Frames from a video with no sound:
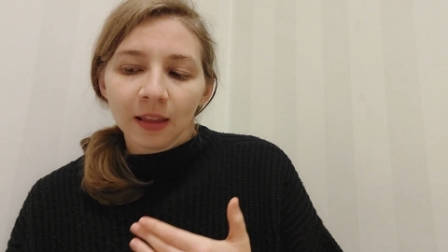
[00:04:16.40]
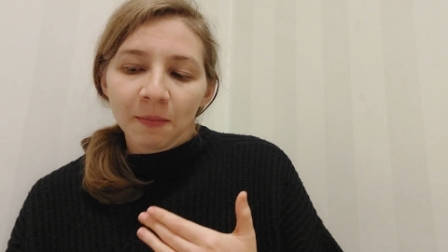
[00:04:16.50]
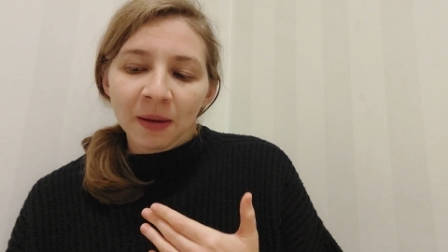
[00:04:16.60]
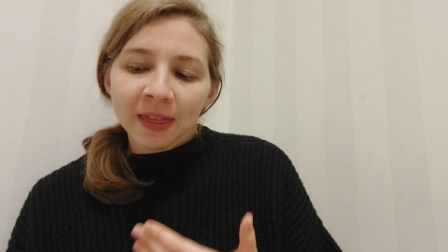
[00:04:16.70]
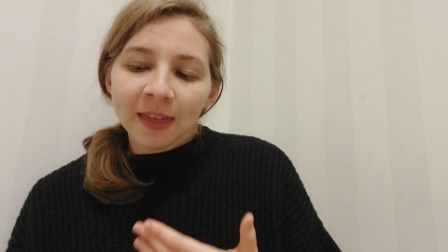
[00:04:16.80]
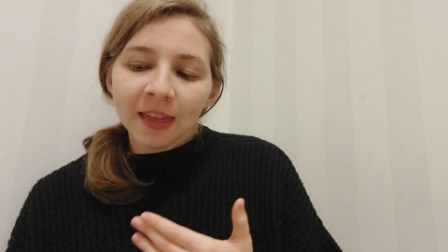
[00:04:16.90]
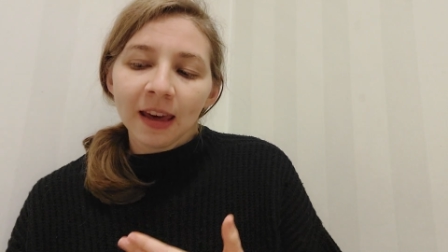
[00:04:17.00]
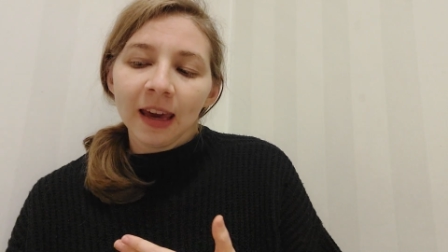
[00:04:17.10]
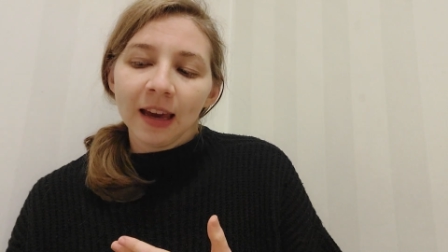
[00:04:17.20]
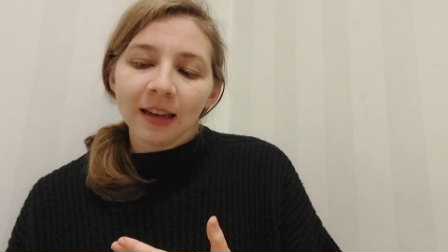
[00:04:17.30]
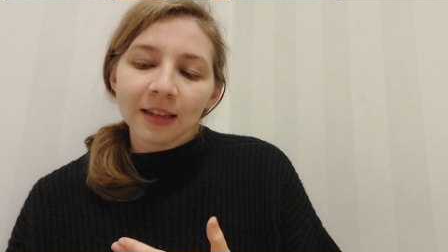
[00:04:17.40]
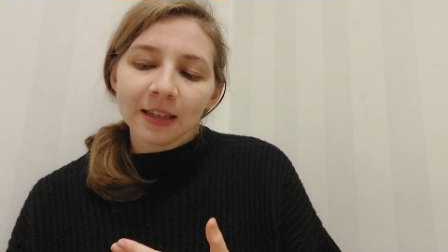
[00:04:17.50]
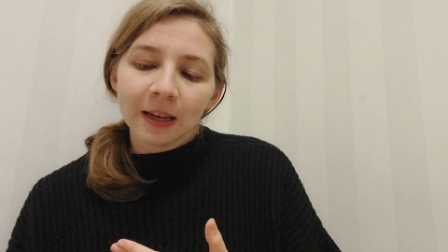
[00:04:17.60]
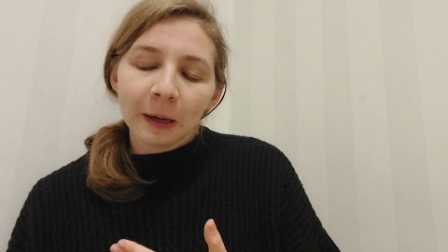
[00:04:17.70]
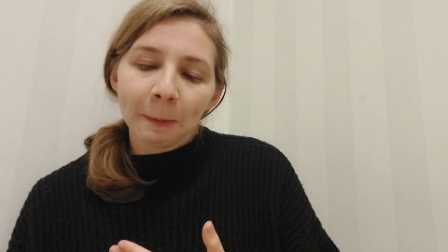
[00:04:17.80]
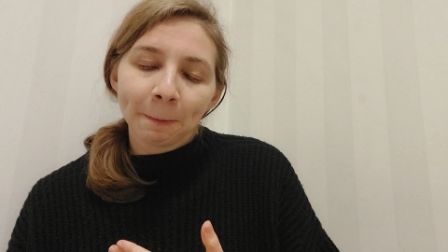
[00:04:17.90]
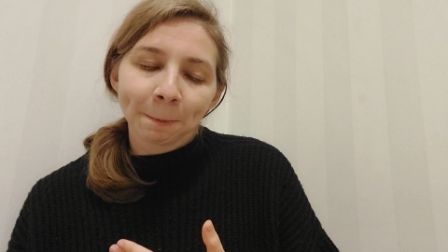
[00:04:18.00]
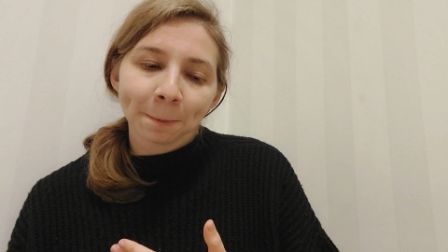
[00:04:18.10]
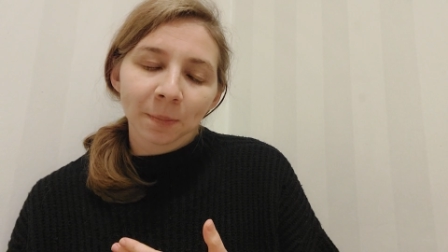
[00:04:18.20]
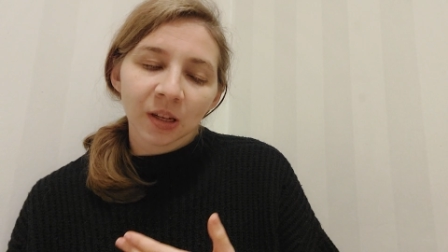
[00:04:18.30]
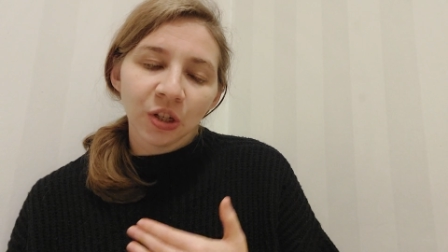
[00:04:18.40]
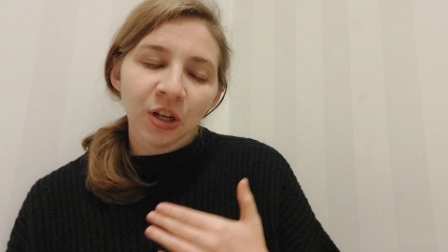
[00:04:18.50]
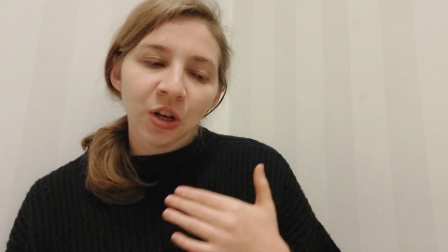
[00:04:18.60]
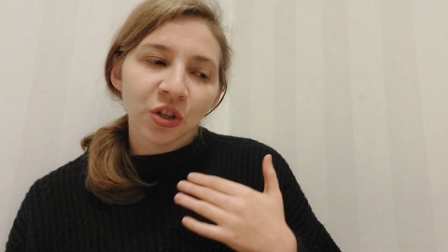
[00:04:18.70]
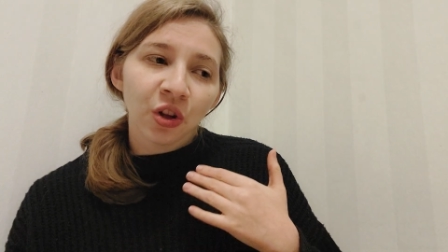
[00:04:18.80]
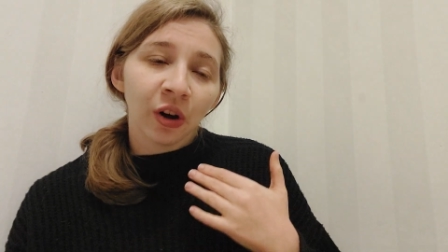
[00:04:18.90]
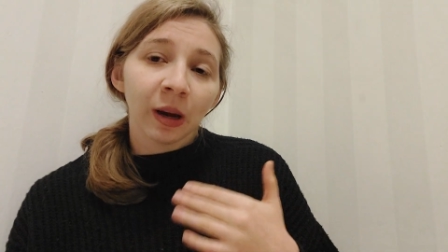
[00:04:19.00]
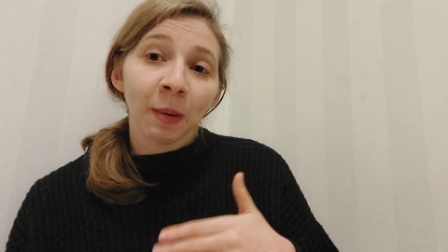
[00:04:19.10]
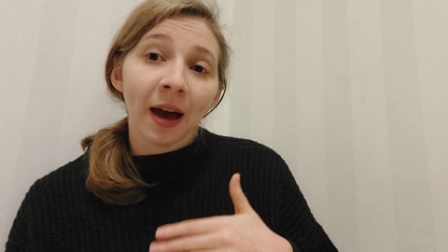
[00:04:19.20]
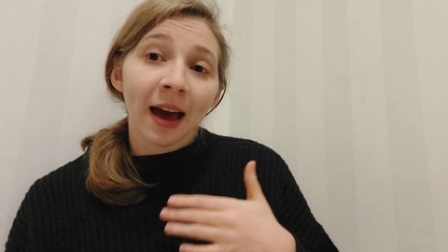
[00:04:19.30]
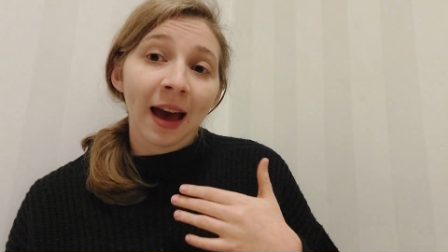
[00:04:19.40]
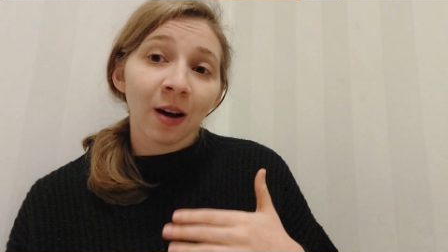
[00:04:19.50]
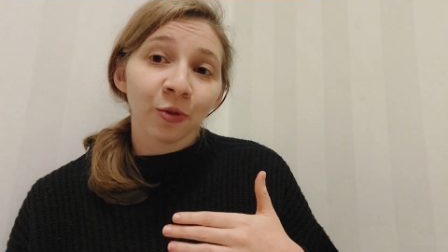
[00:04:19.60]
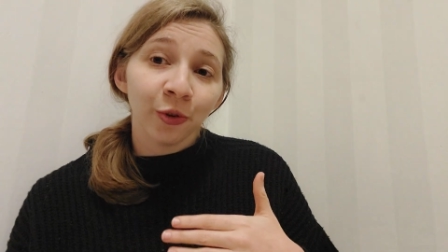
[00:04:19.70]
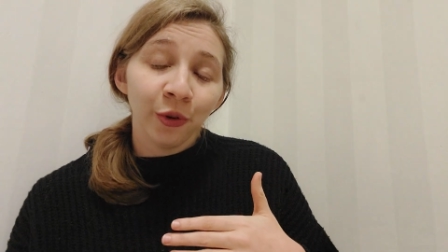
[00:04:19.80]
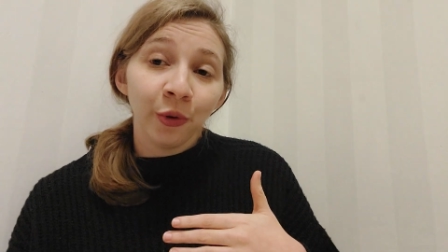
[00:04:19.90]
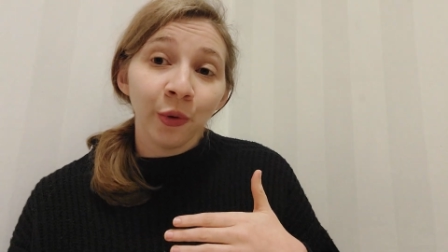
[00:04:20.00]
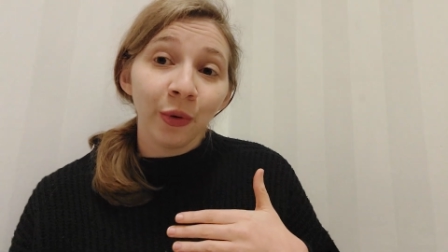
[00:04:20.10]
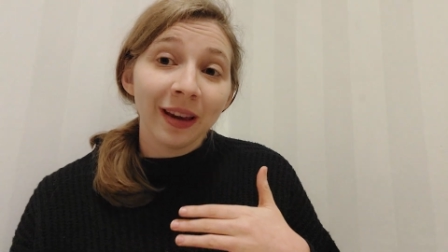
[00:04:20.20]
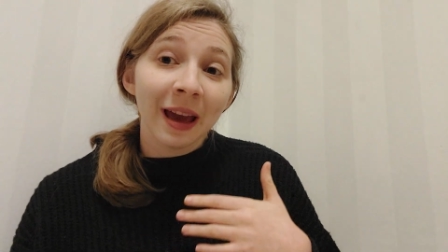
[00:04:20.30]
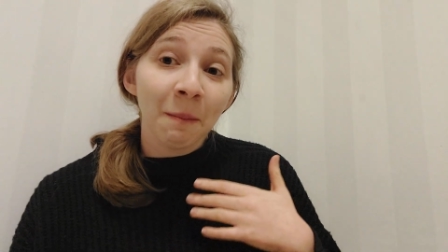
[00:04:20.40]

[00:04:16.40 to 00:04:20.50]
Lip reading: the thing is, she does talk about how to